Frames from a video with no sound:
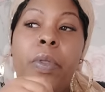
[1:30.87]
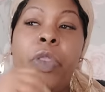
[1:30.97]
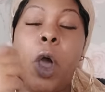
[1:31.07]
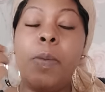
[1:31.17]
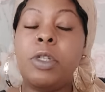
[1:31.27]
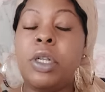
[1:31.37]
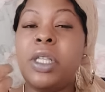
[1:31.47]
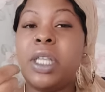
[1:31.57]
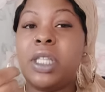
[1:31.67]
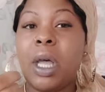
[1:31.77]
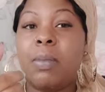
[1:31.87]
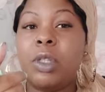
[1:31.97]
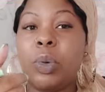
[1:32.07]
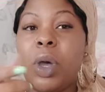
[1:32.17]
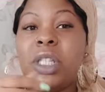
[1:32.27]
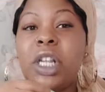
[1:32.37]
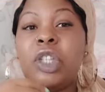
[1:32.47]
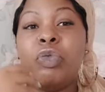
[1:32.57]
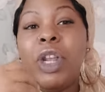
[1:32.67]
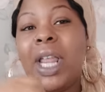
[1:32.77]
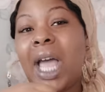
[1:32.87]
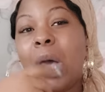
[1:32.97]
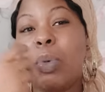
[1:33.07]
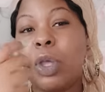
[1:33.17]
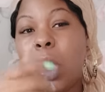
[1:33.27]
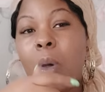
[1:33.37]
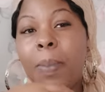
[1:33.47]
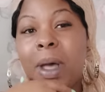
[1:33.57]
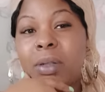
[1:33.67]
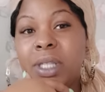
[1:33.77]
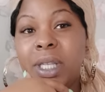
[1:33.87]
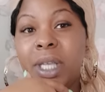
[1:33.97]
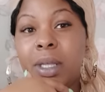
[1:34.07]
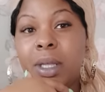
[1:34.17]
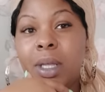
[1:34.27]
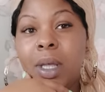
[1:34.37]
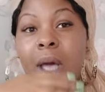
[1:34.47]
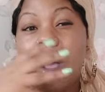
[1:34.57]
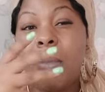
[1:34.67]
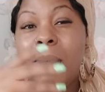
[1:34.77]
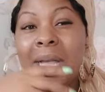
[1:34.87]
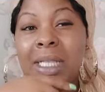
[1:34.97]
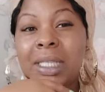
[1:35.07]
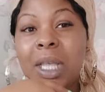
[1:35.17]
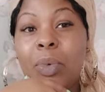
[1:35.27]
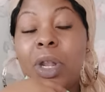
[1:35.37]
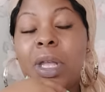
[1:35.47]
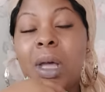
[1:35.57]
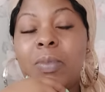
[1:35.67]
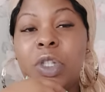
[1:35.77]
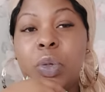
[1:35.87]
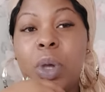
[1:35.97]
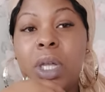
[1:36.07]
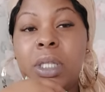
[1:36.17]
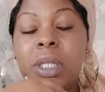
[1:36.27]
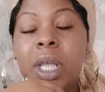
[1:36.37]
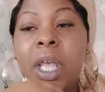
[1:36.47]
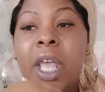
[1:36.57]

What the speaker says: the opportunities come to us, and it's really how we go about it, our mindset when it comes to us.